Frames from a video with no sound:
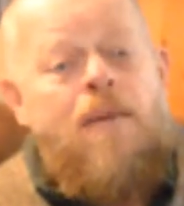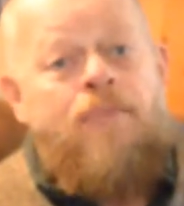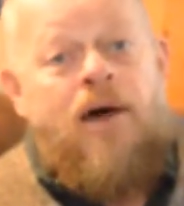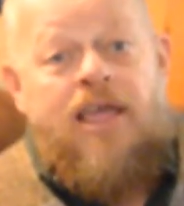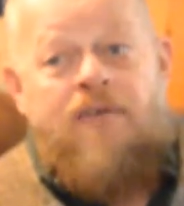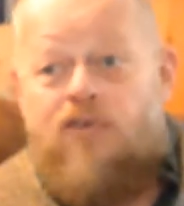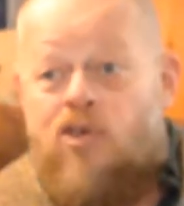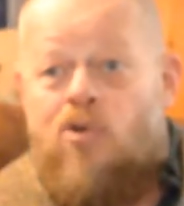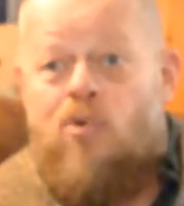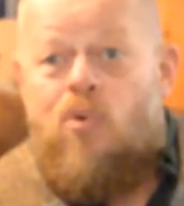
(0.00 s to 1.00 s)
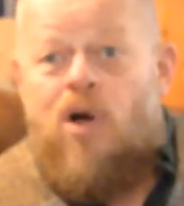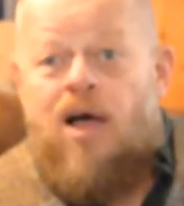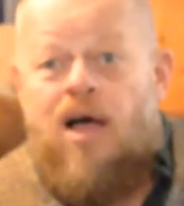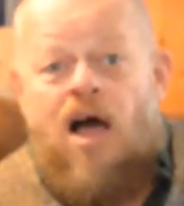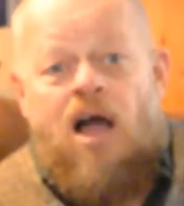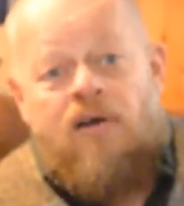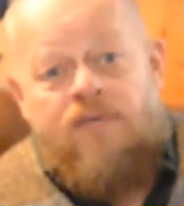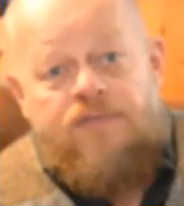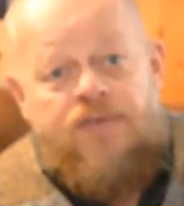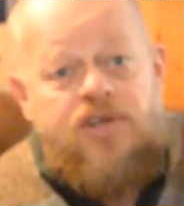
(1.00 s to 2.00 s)
But if you are
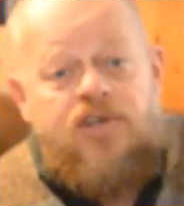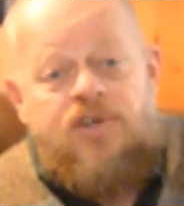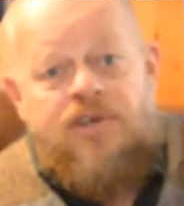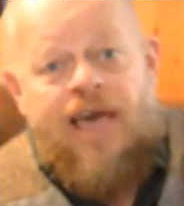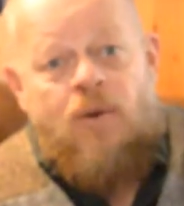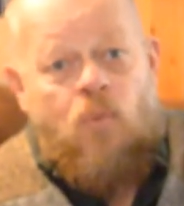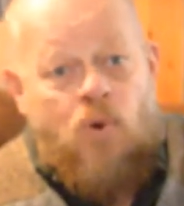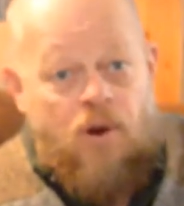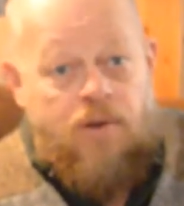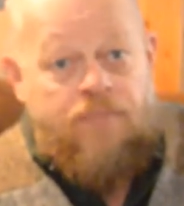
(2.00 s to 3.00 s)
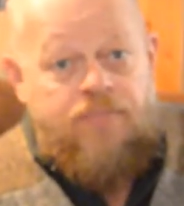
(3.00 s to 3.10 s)
efficient at work